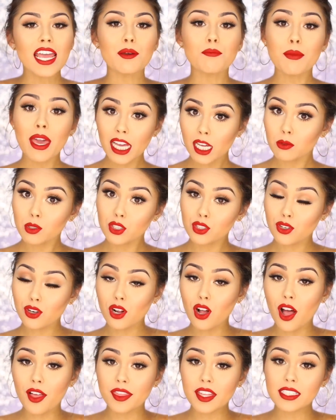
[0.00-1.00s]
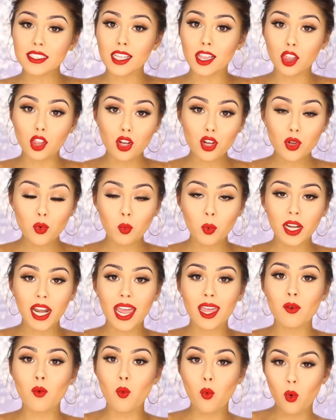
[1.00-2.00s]
a makeup tutorial on this look when
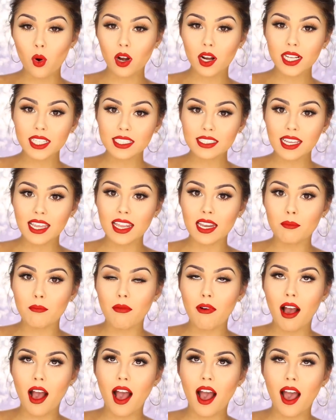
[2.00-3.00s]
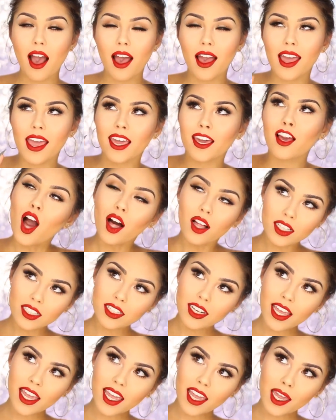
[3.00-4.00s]
I wore it in my
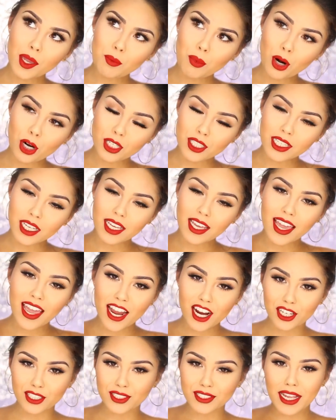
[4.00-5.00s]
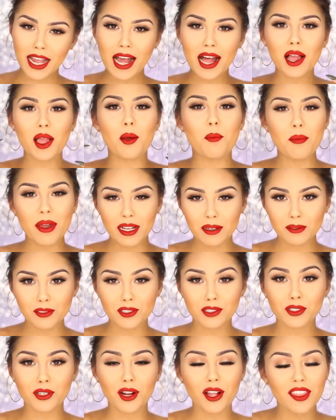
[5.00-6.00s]
holiday party hairstyle makeup
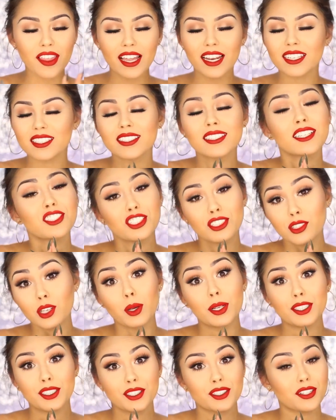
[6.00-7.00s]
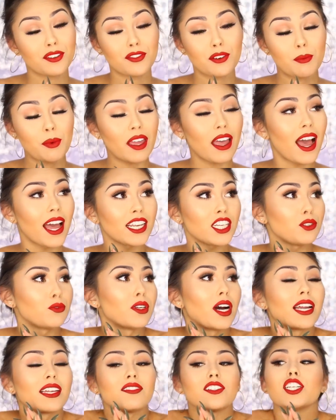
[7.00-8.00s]
tutorial. That is such a tongue twister for me. I do
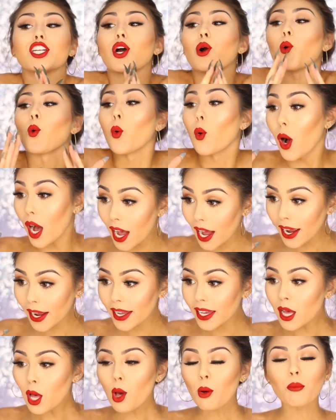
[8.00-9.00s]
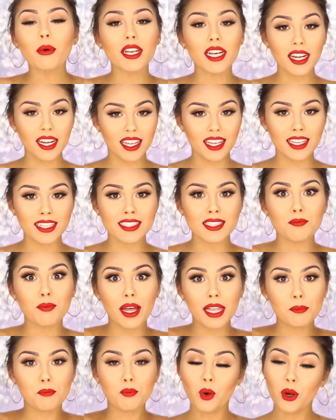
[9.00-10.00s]
not even know why, but it is.
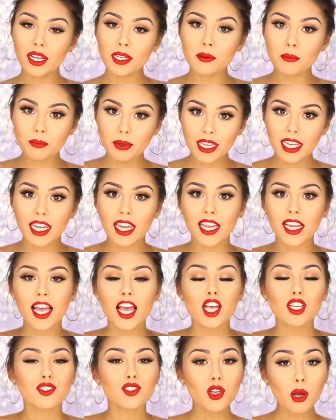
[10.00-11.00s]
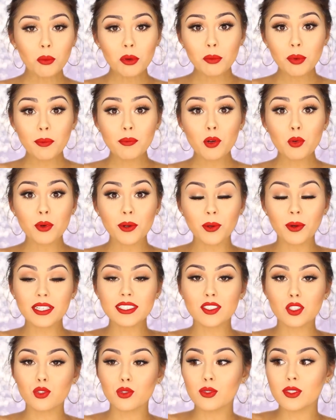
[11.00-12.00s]
But point being, so many people
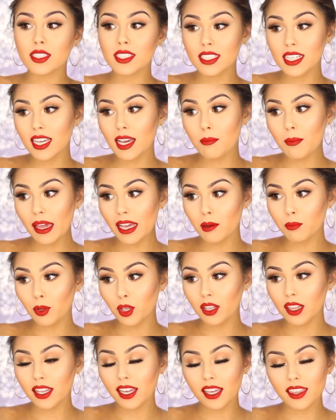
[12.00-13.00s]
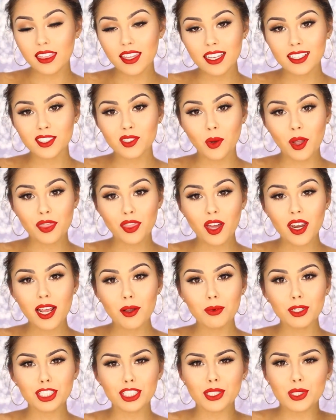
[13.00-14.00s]
requested to see a makeup look like this, so I thought
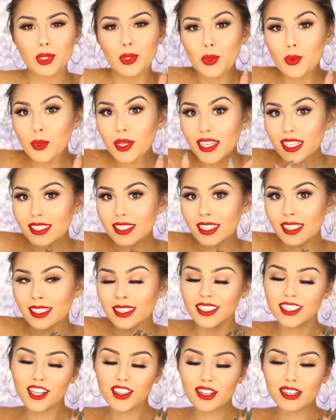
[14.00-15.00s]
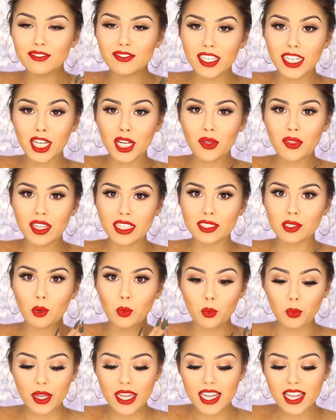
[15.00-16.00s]
I would just squeeze in another video this
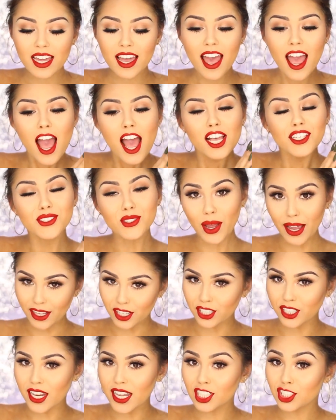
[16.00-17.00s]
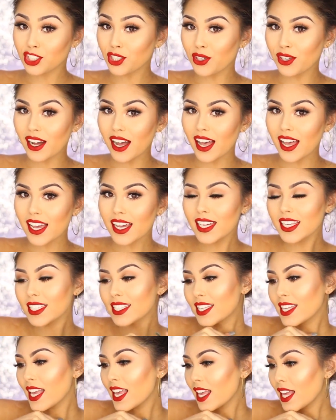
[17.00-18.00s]
week so I could show you guys.